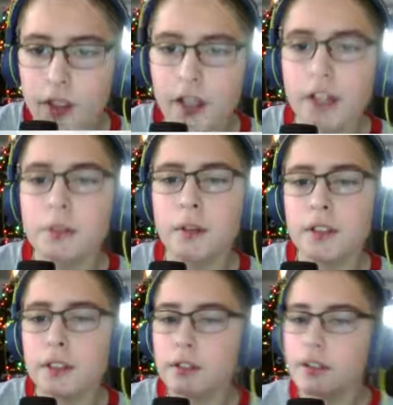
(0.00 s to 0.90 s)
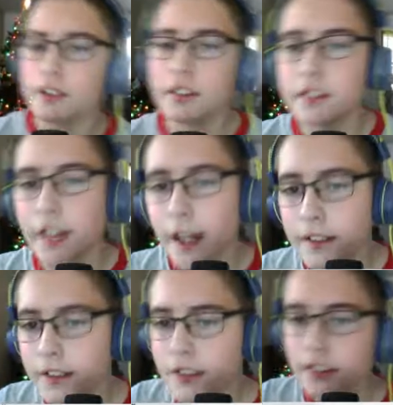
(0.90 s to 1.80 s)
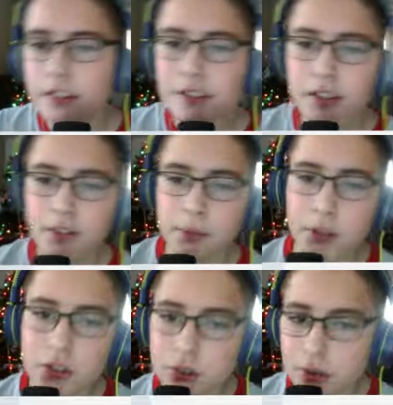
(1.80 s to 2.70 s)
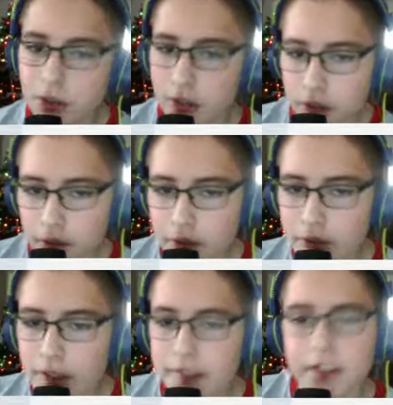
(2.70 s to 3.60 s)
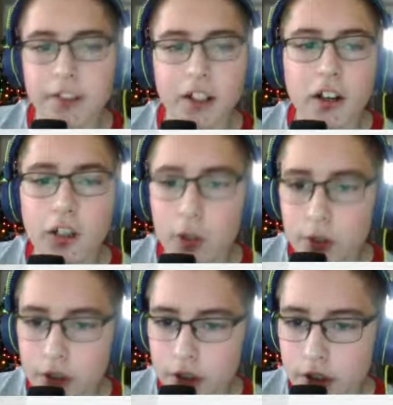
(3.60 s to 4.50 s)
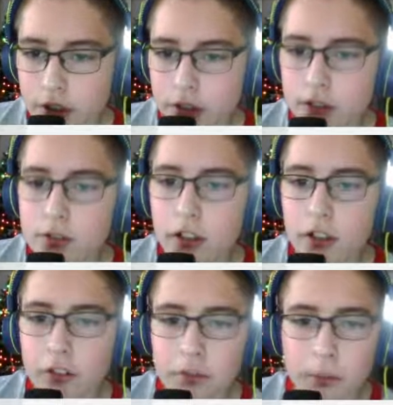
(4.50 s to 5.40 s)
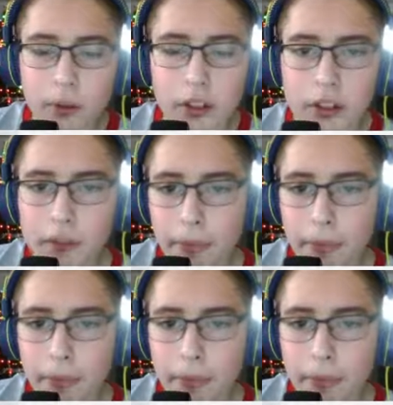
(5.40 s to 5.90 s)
And you may say, isn't that the Rockruff Boys' Roblox? No, oh, that's his alt, the Rockruff Boy.